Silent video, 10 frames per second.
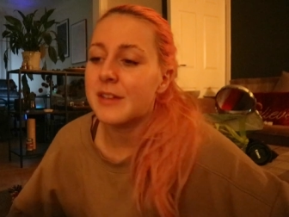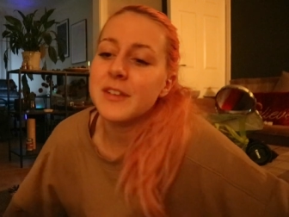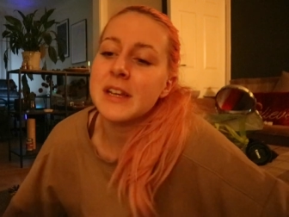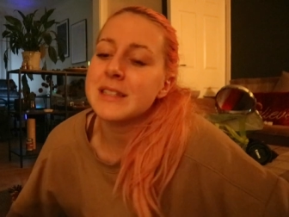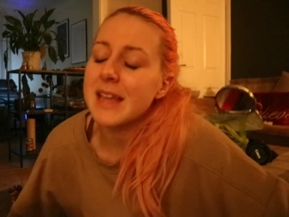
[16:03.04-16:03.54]
it
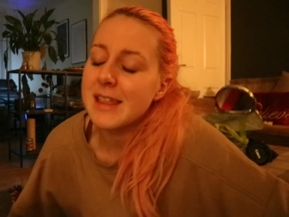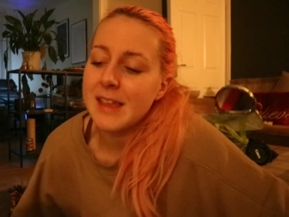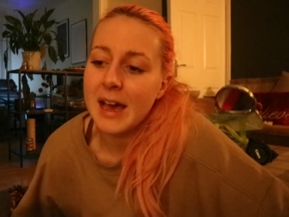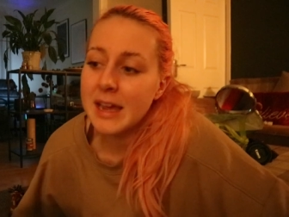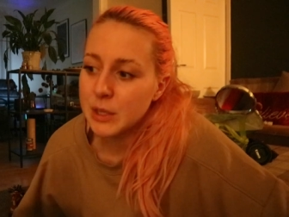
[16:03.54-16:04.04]
feels like
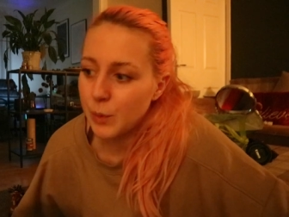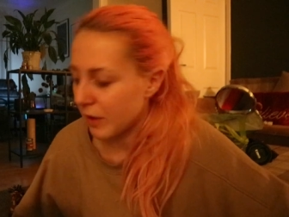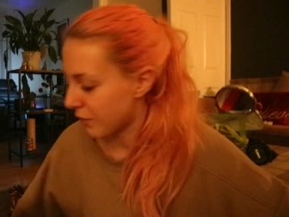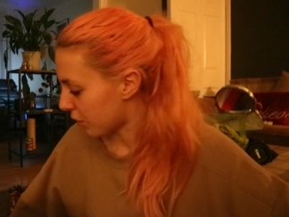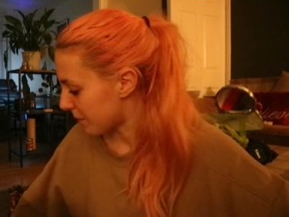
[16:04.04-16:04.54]
that
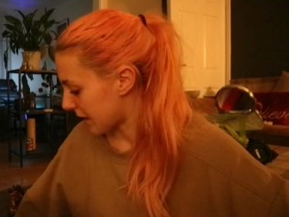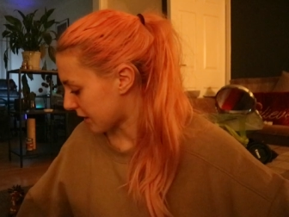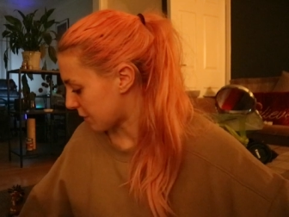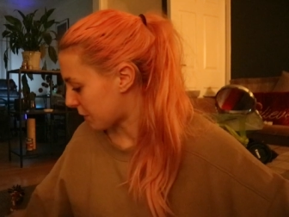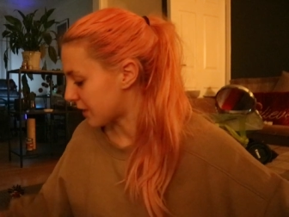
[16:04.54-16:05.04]
anyway for me, I
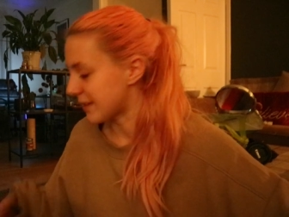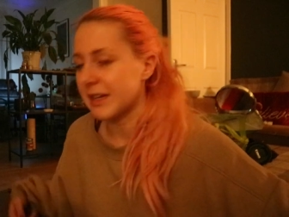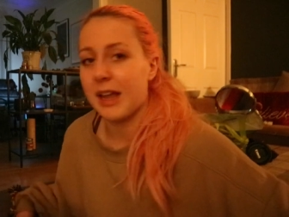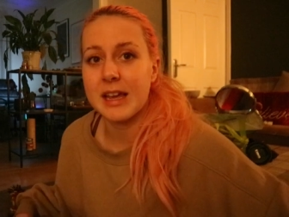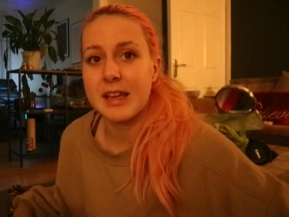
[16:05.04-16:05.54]
think, because
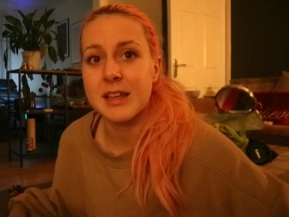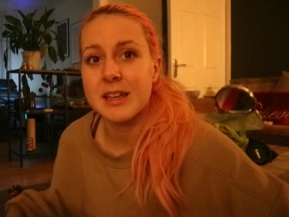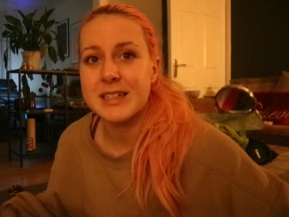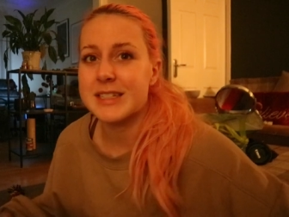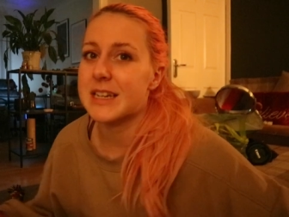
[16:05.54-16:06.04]
I
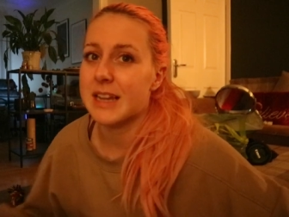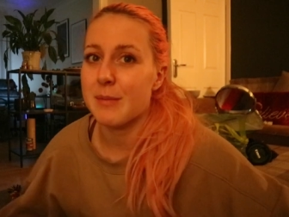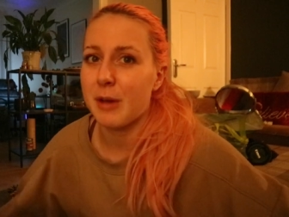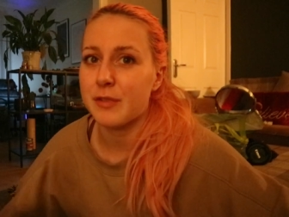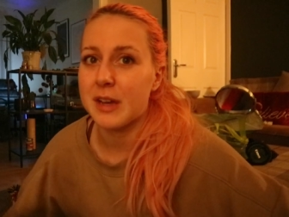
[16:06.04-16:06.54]
like didn't
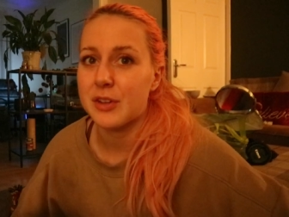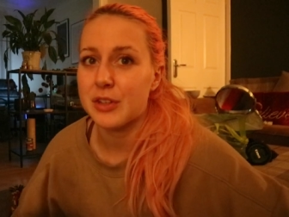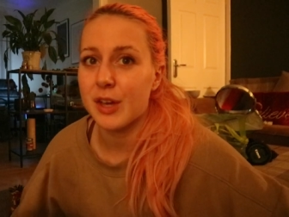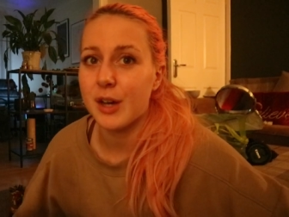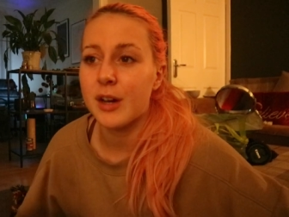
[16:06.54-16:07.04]
get my
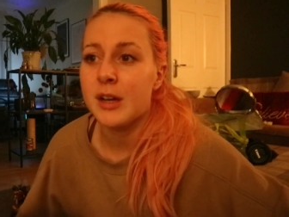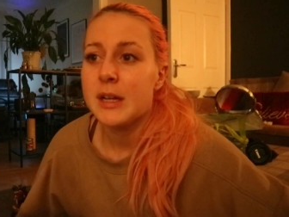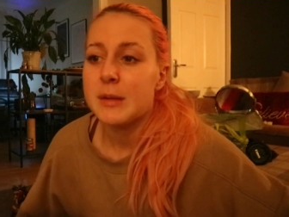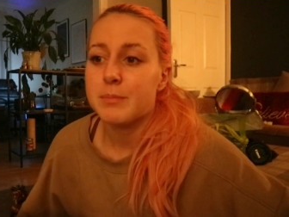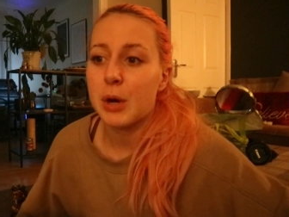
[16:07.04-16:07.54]
final year,
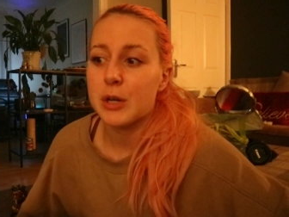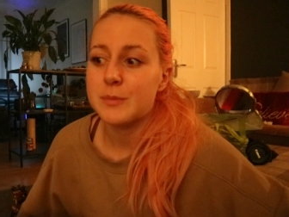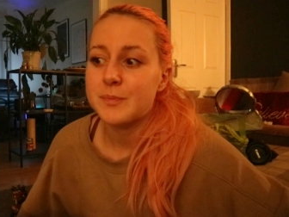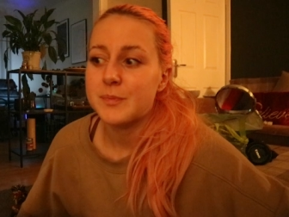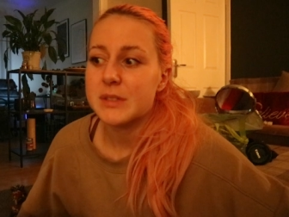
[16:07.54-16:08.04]

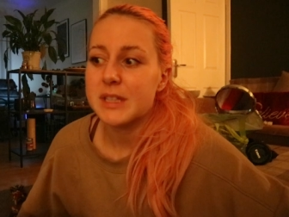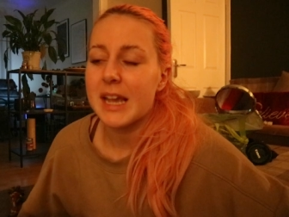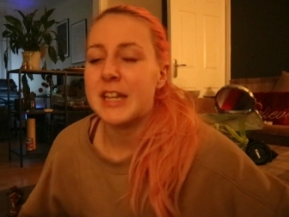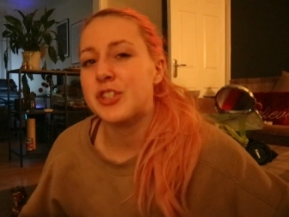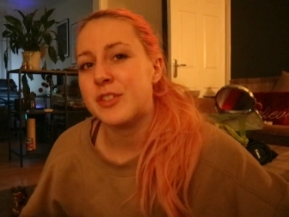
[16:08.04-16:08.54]
but
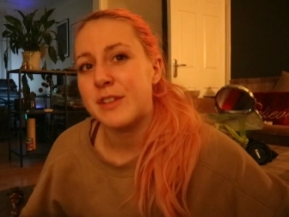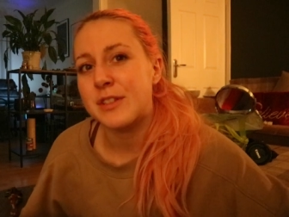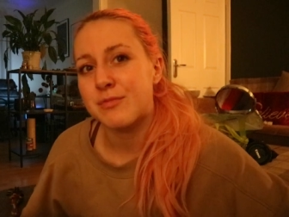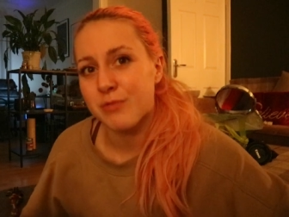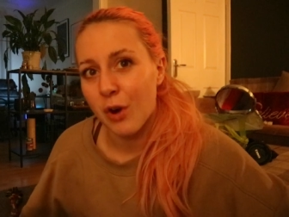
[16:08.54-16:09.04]
it just
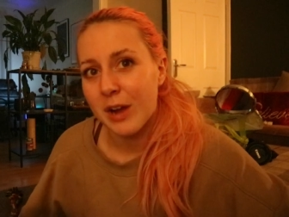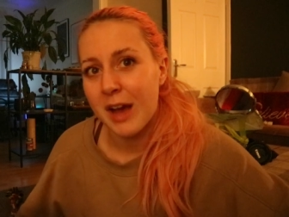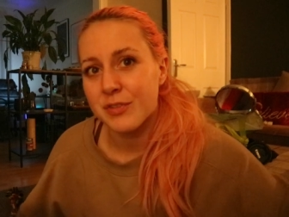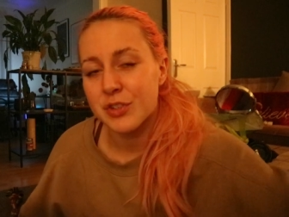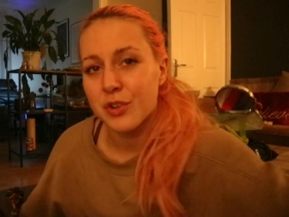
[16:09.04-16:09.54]
feels wrong
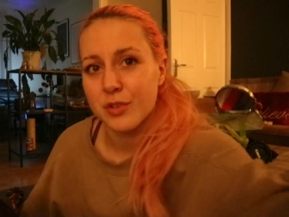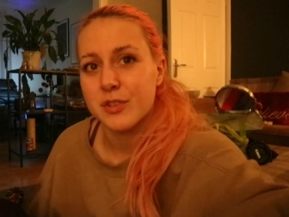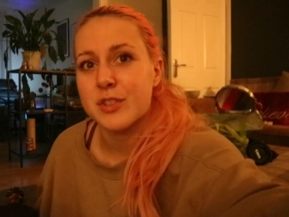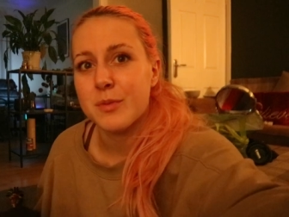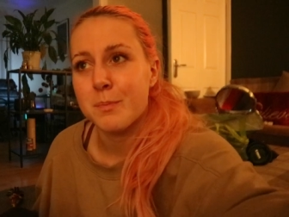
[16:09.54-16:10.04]
having
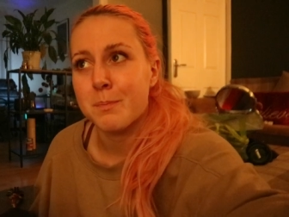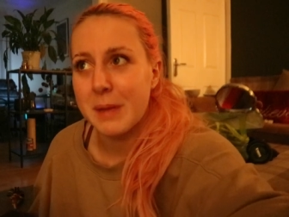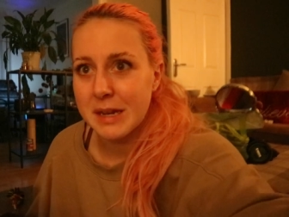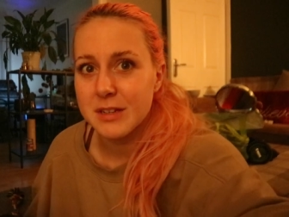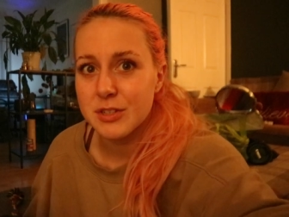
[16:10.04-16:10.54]
not
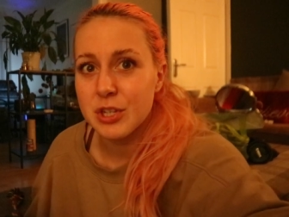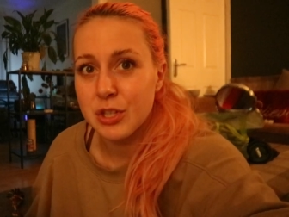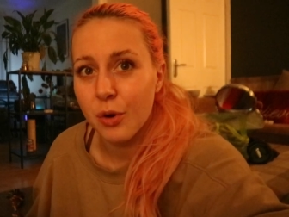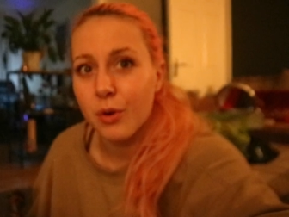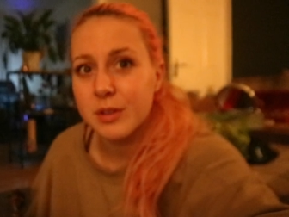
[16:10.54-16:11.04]
been
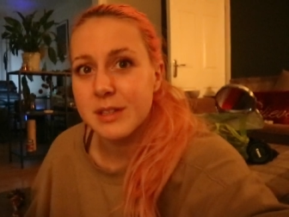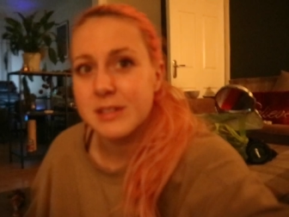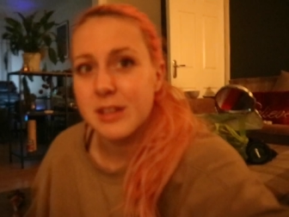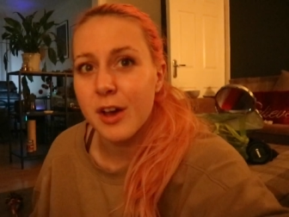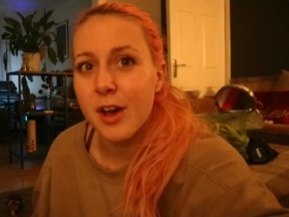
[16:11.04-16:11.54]
to York
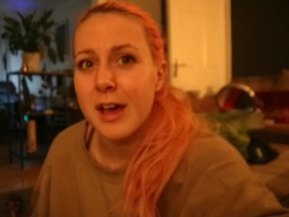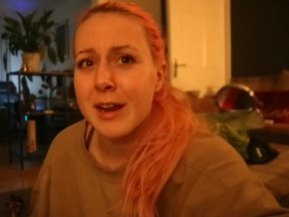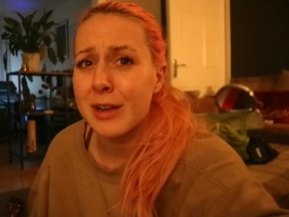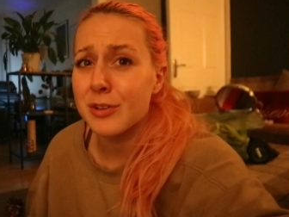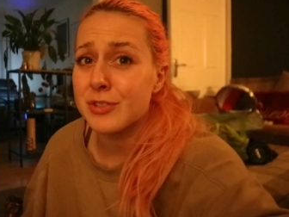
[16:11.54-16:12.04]
this year.
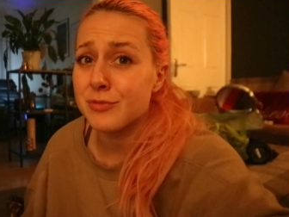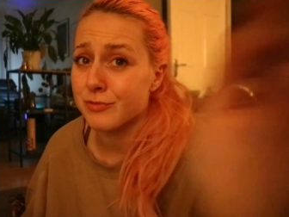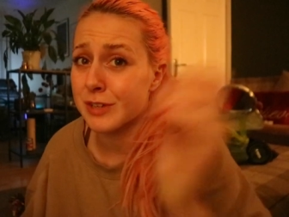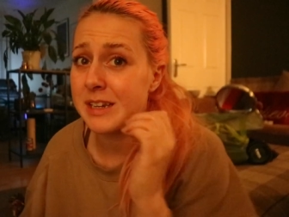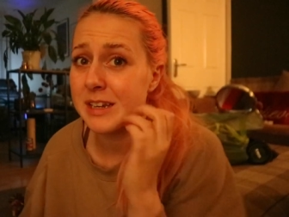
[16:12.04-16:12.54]
And I also
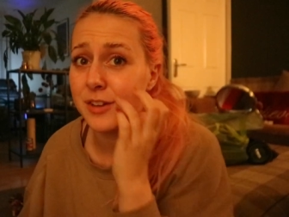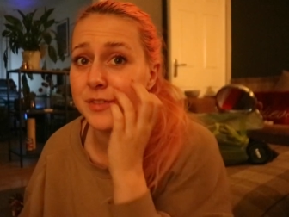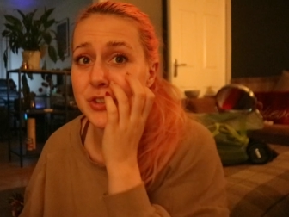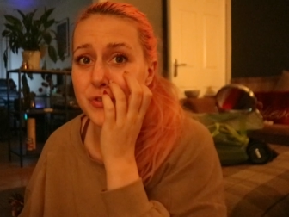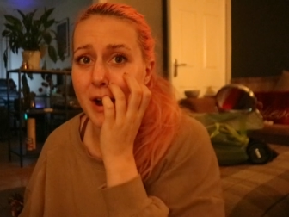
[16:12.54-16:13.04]
really
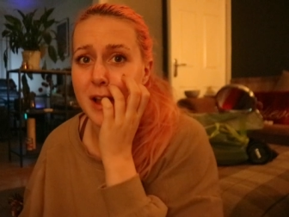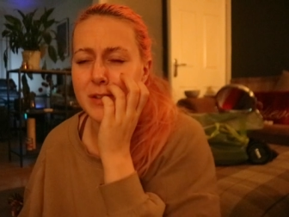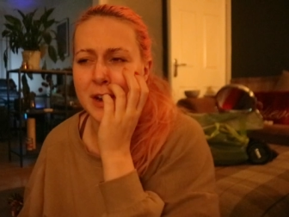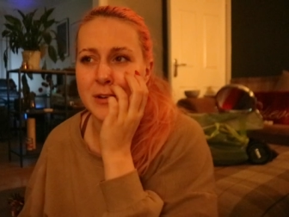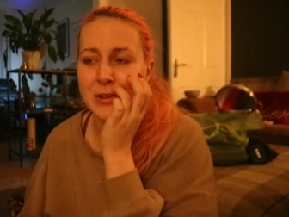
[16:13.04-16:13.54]
love the
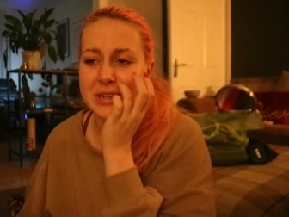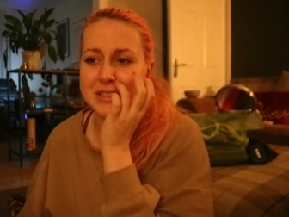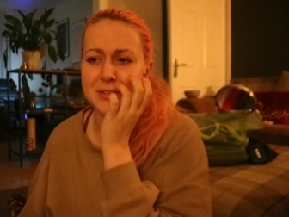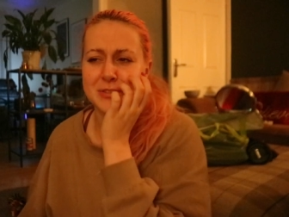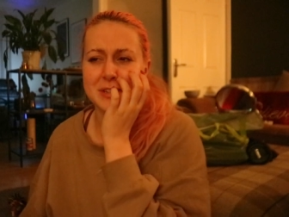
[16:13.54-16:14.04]
drive, and I know
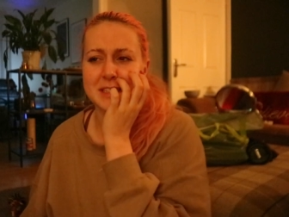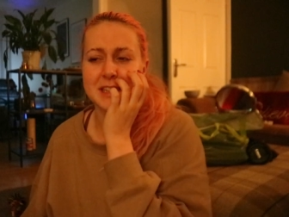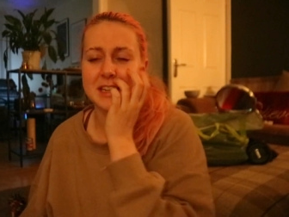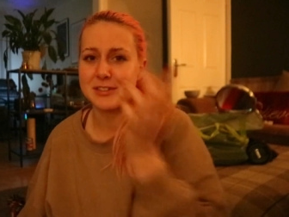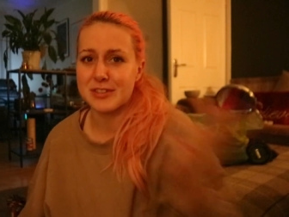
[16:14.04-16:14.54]
that sounds really
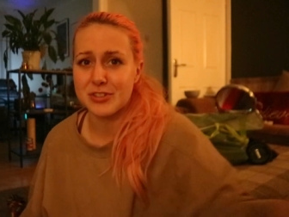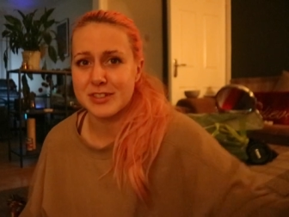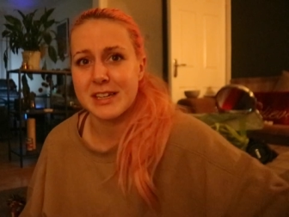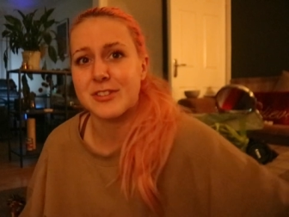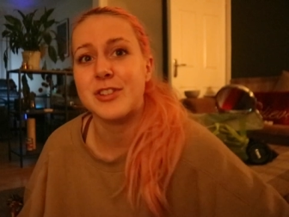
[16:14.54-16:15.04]
silly because it's
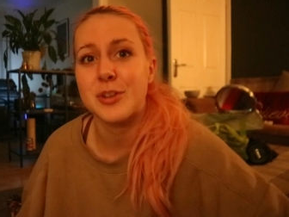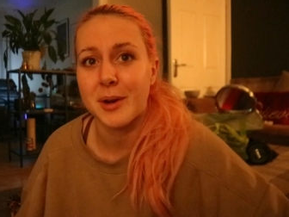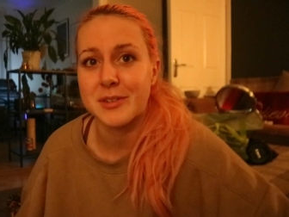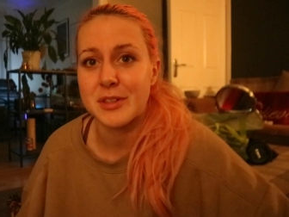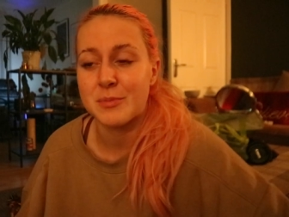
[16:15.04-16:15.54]
just like 2
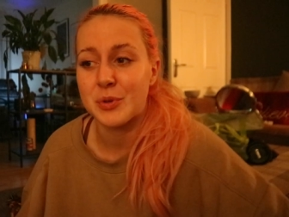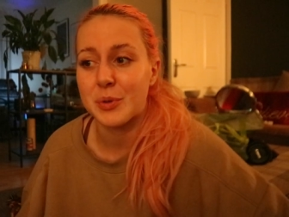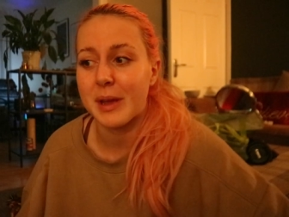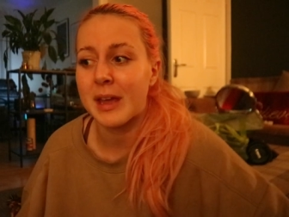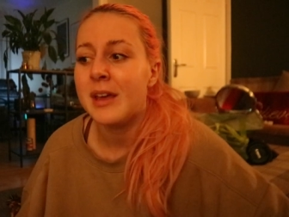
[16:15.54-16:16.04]
hours on the
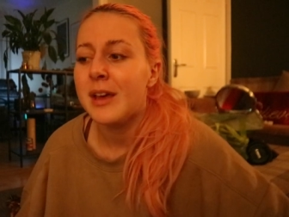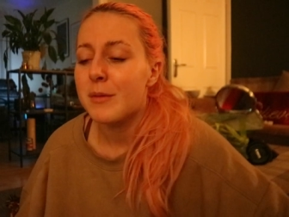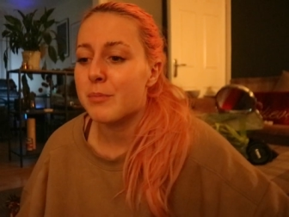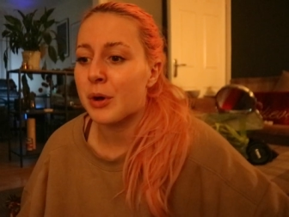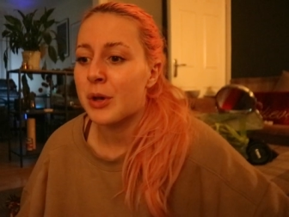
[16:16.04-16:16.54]
motorway,
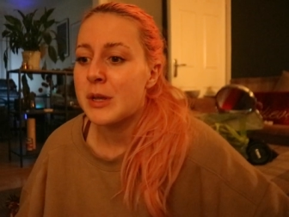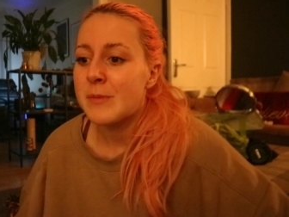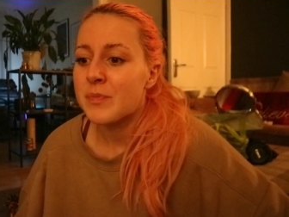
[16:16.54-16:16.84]
but